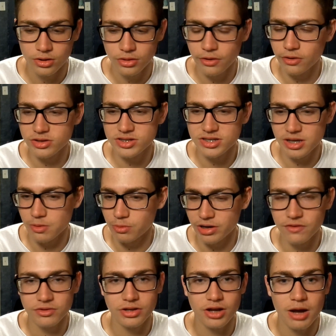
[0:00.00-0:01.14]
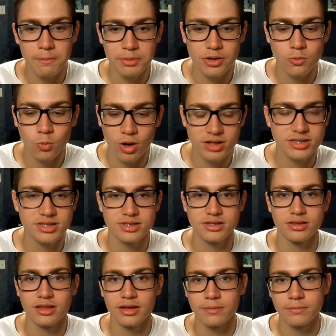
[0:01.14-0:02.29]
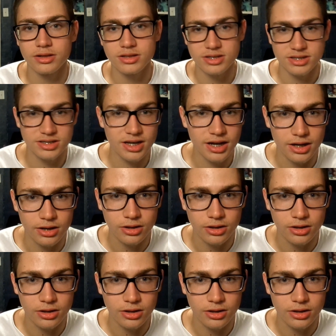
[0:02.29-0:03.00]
they're gonna say whatever the company wants them to say.